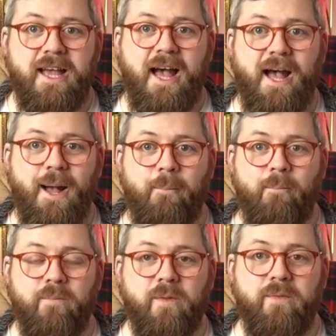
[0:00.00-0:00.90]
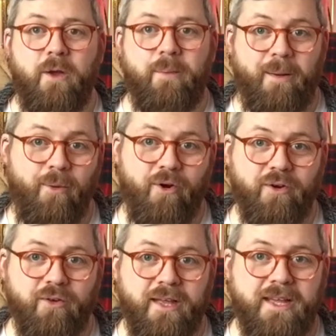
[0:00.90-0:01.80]
Um, now,
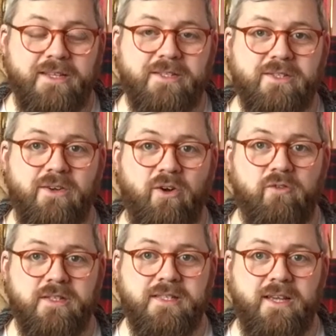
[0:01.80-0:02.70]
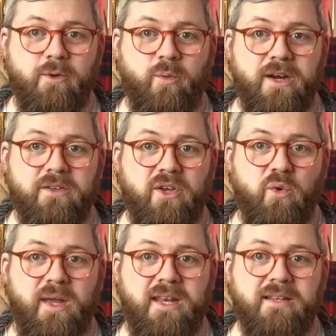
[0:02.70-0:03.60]
Balmoral is obviously where the
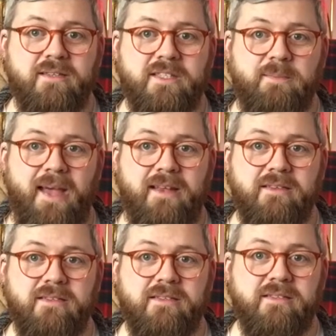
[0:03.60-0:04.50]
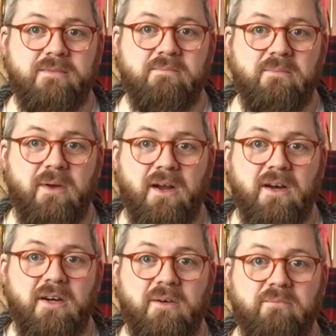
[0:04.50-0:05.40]
Queen spends
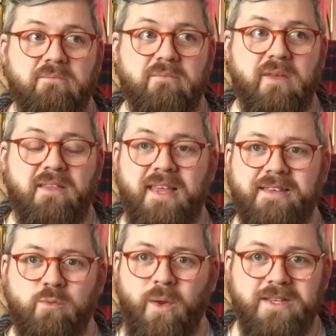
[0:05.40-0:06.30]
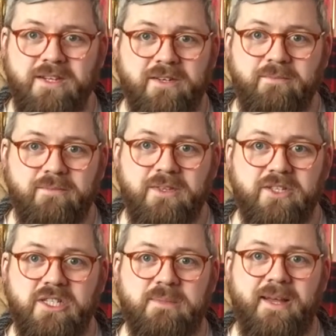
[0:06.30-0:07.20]
her, I think it's winter that
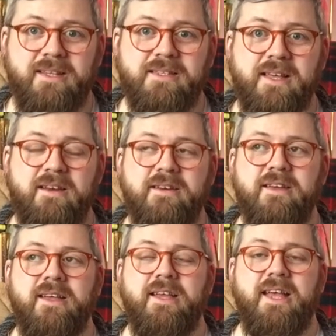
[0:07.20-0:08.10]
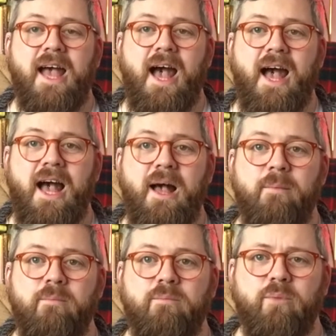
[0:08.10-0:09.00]
she spends there,
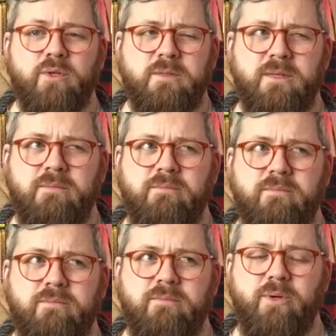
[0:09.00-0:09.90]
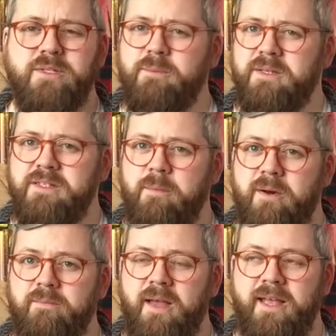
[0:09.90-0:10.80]
um, possibly possibly
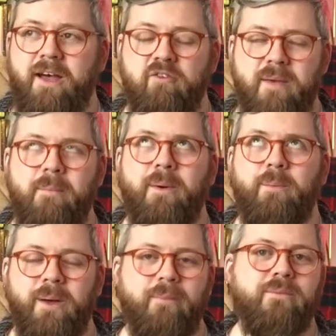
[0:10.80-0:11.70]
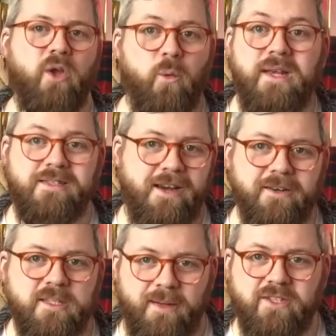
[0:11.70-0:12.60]
summer, I can't remember, but the Queen
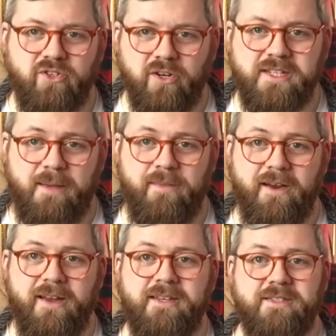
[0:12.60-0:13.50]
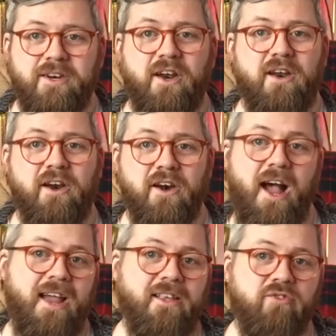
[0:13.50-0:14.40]
certainly spends a lot of time there. It's her, her
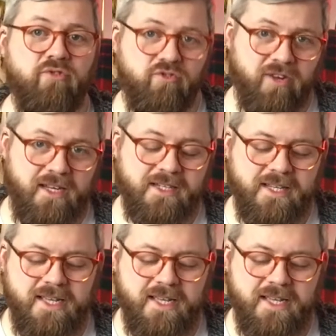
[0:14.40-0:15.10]
Highland retreat.